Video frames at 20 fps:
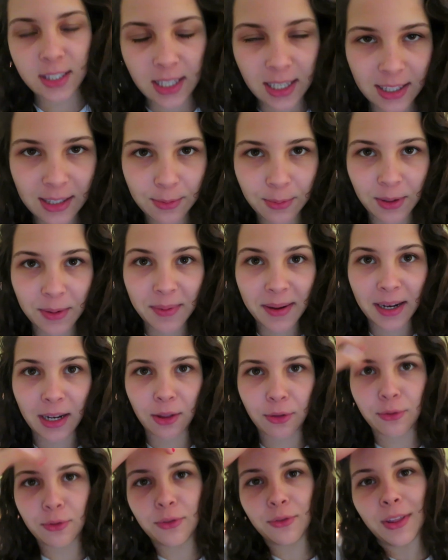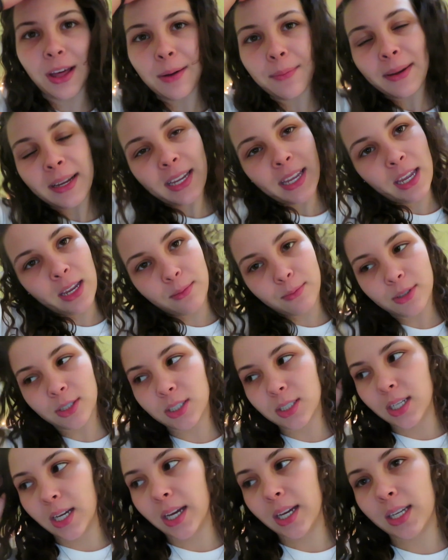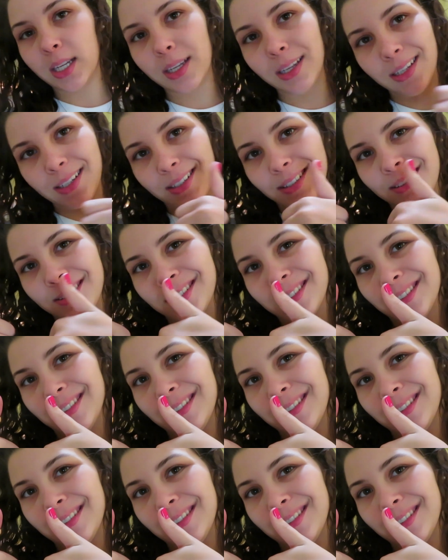Yes, we made it through without my camera dying.